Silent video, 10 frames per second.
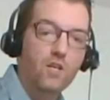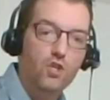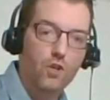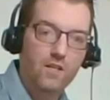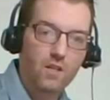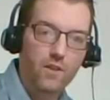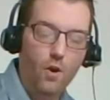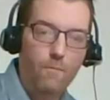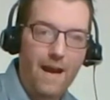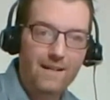Stretch Litho
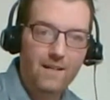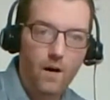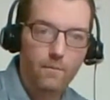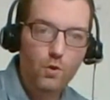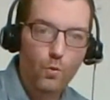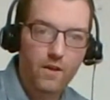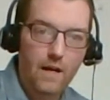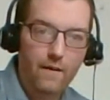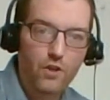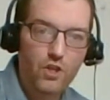Matte comes with a
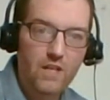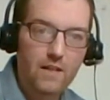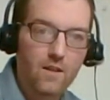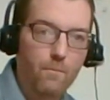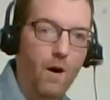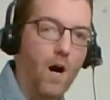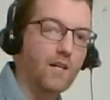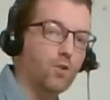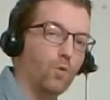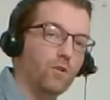cover sheet in the
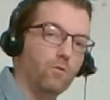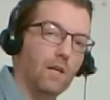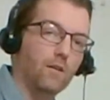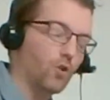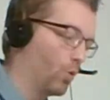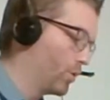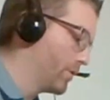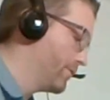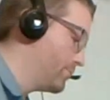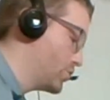box when you get your order from